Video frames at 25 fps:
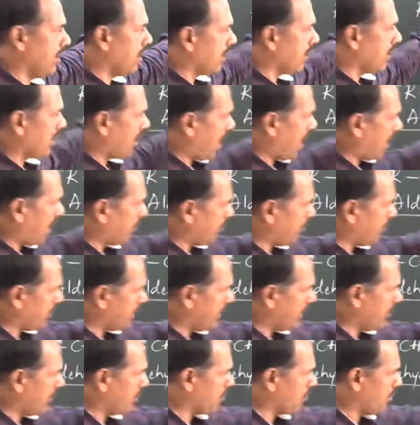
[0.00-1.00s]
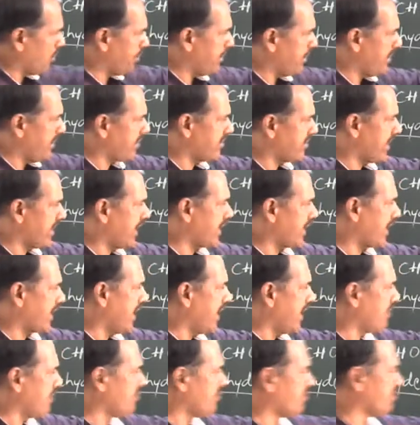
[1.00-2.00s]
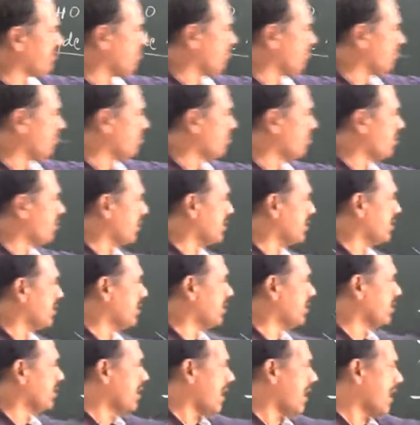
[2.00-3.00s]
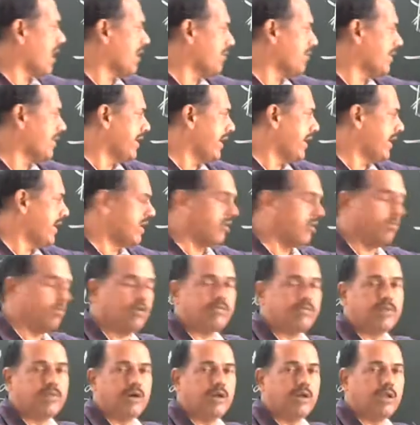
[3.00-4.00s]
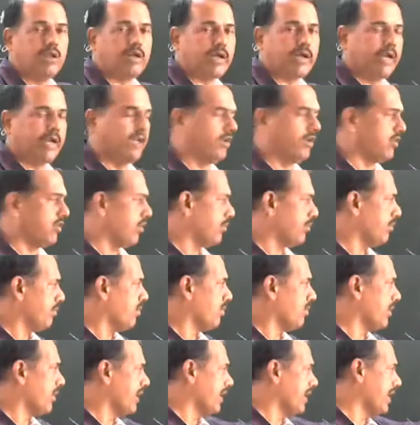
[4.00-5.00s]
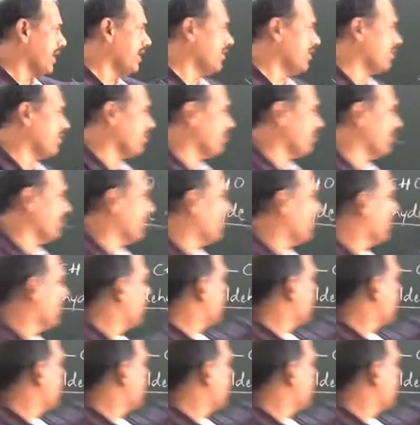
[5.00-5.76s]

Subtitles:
Carbonyl group is attached to two other carbon atom of the alkyl group or aryl group.